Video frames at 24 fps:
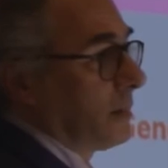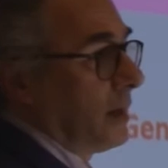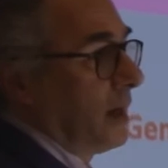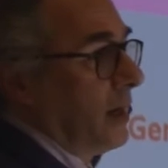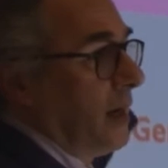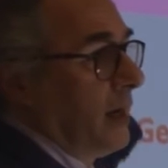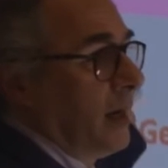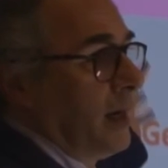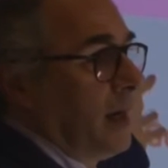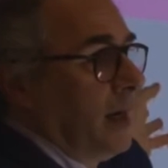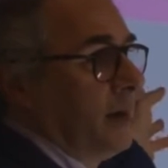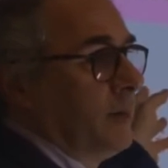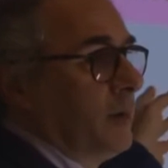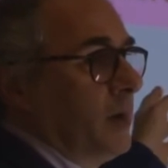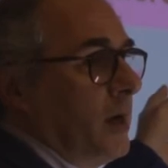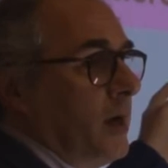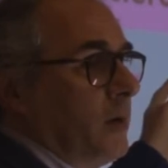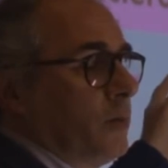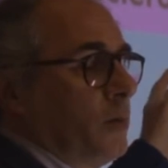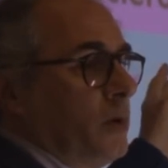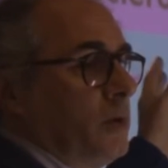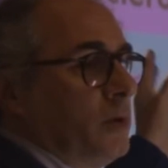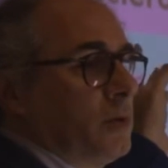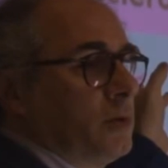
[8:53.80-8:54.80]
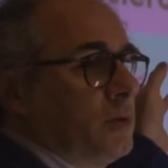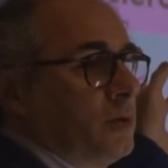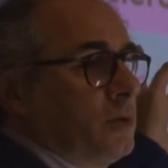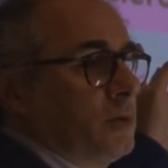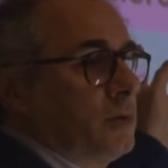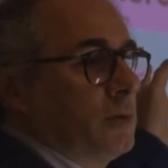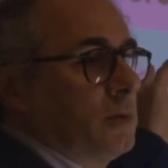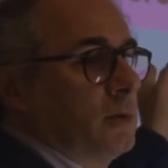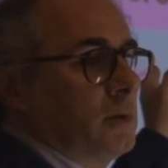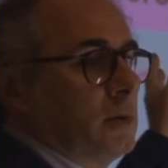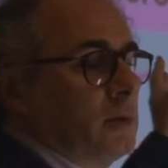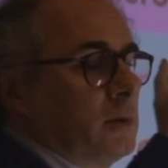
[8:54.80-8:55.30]
I will not
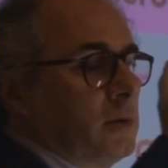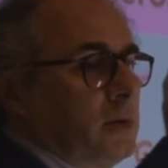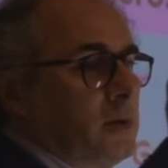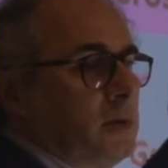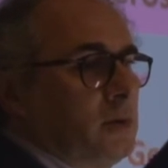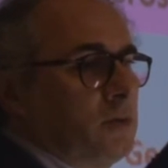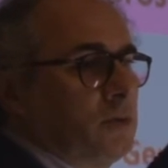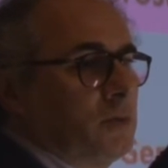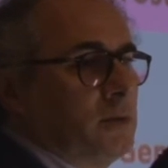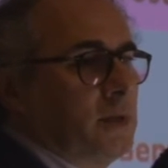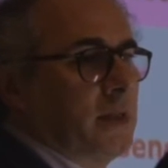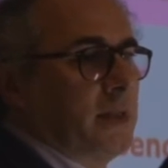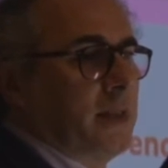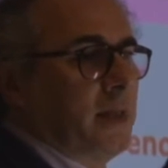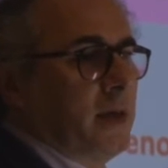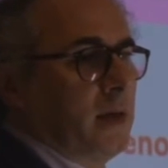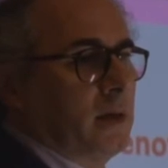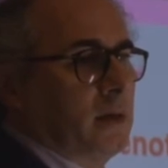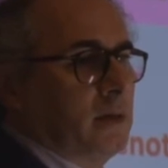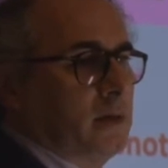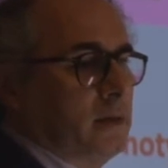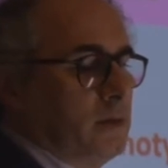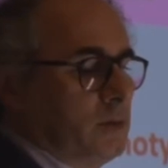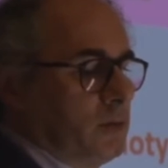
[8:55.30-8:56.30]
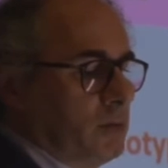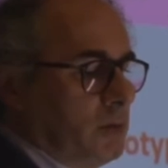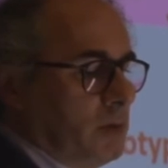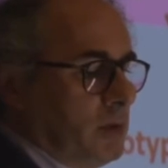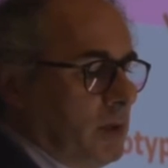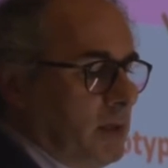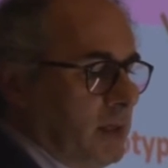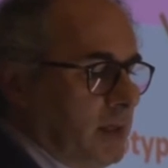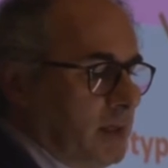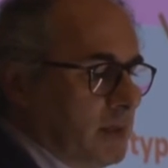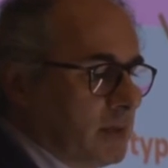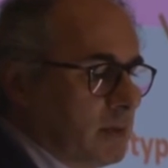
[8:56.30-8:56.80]
go into detail into the
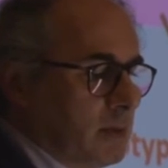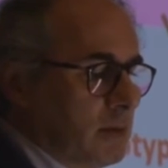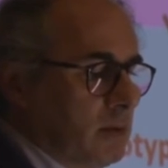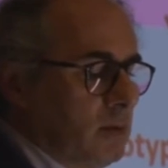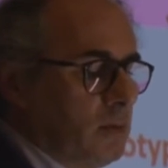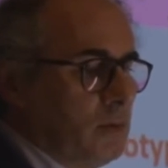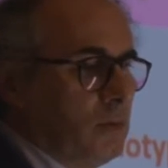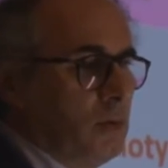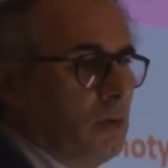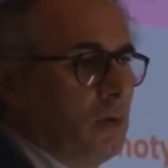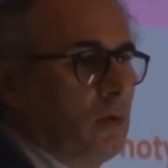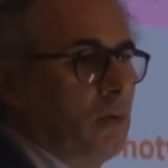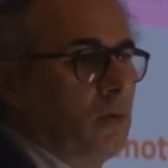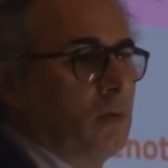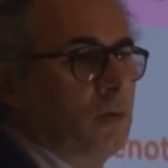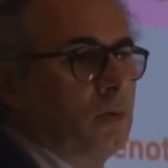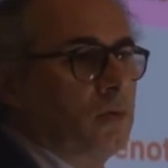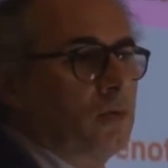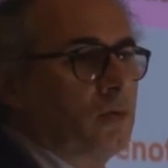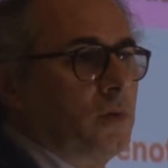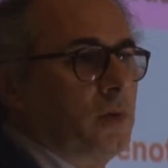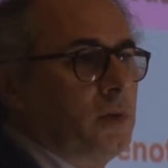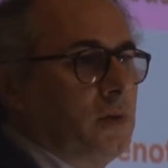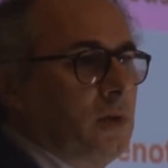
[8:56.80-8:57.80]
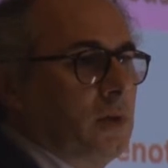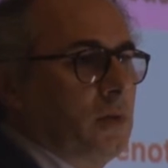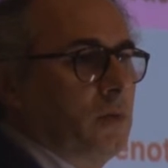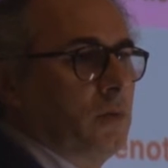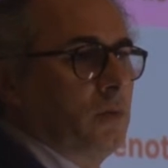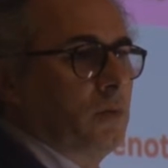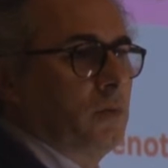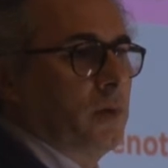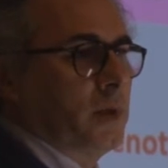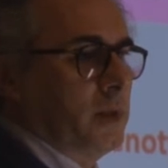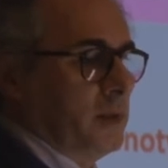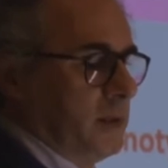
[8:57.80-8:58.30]
list. You know
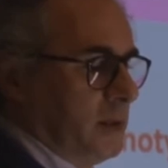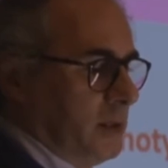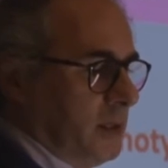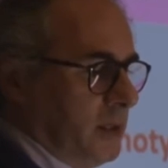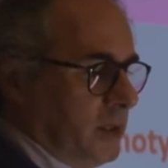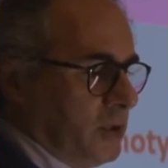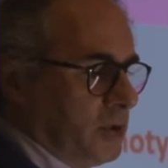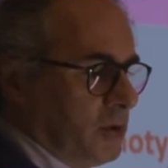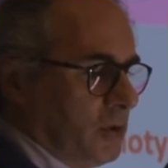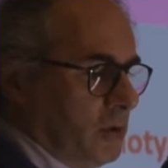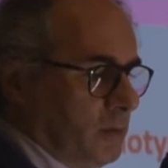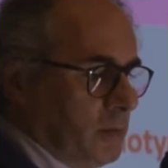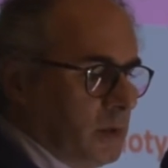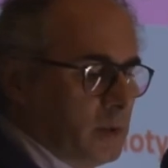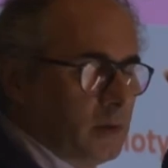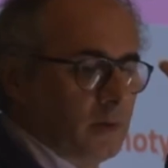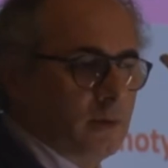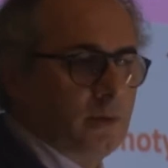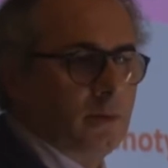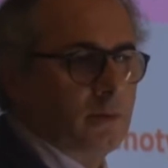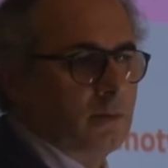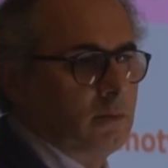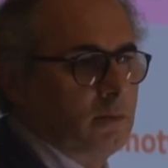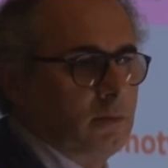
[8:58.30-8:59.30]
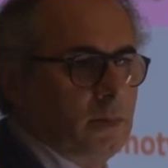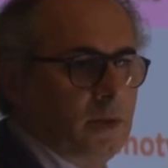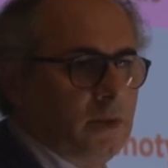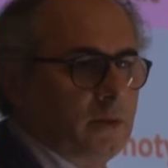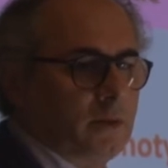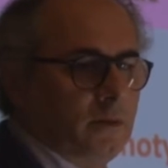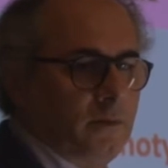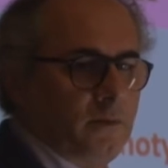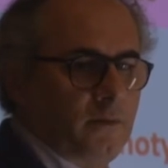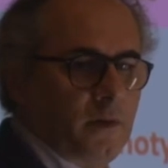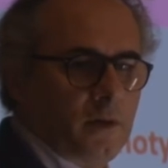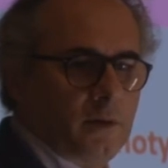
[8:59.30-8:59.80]
20q1 deletion, because
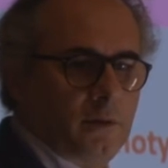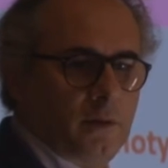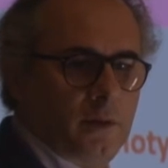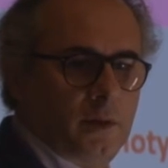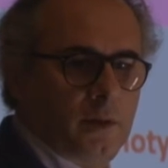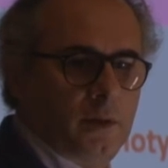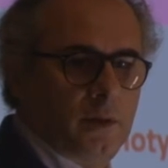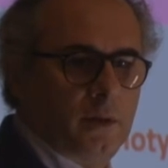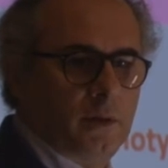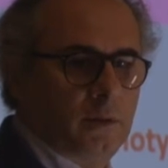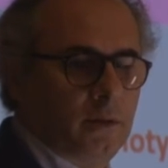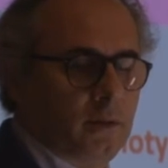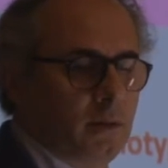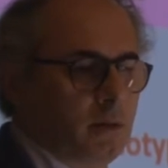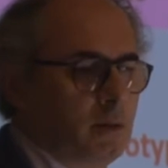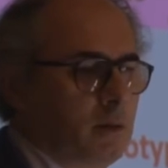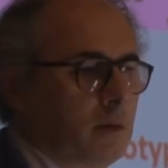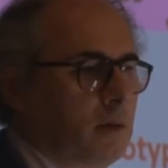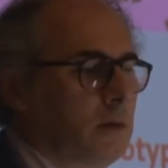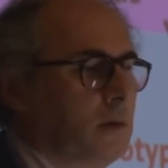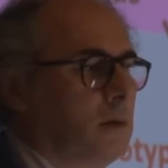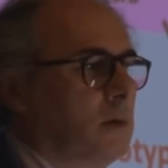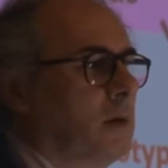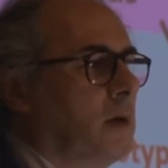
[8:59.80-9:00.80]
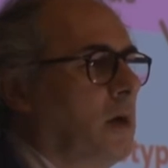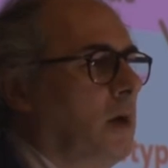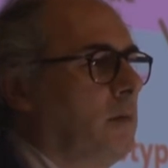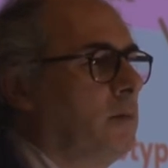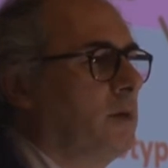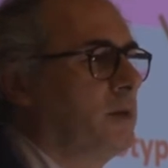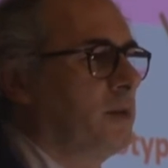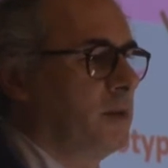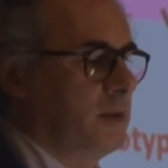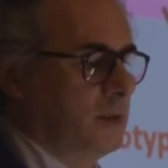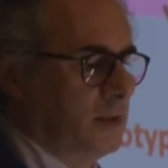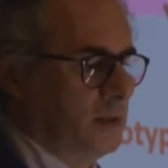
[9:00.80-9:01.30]
it's very
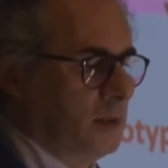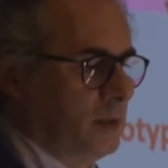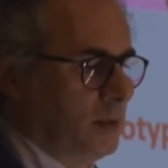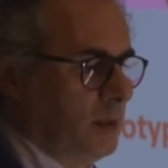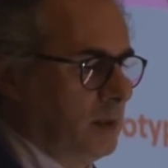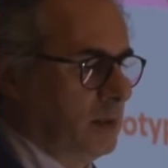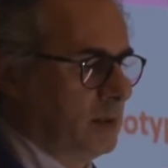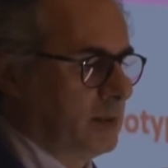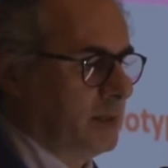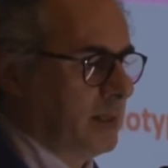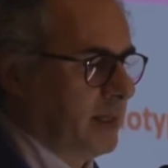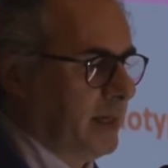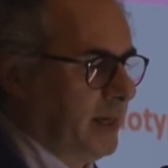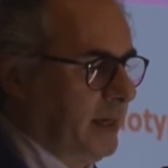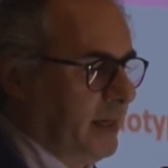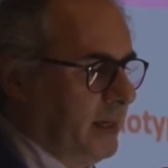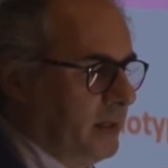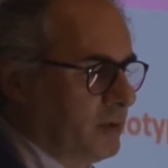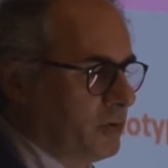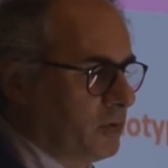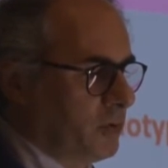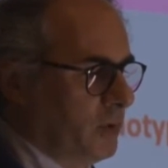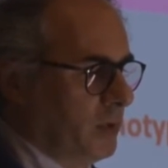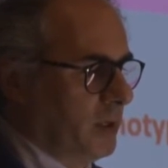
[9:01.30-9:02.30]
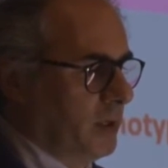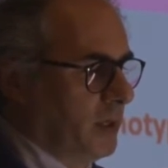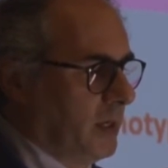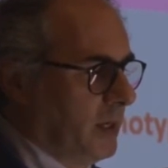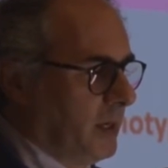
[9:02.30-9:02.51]
common in psychiatry.